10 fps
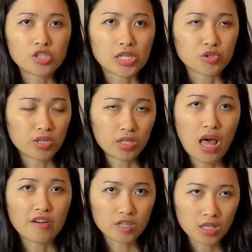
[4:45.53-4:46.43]
I joined a
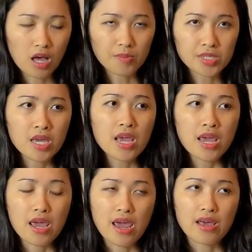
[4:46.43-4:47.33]
lot of clubs
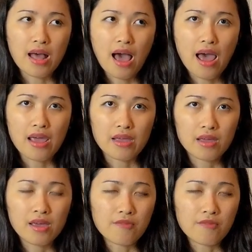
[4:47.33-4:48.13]
and I